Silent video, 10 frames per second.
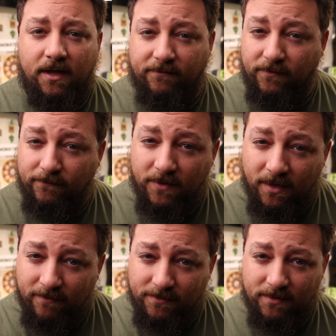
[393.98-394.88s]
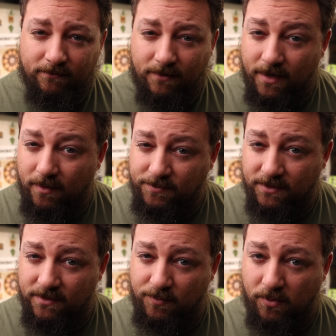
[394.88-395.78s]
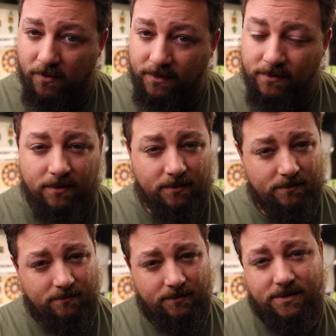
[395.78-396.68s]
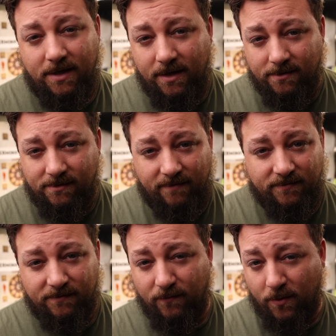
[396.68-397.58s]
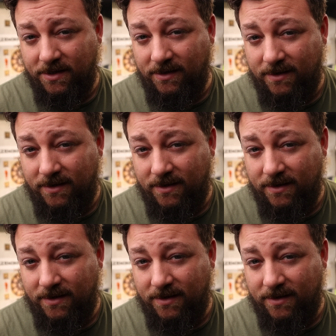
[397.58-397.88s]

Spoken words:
if you've done everything right up to this point, it's only taken 7 to 14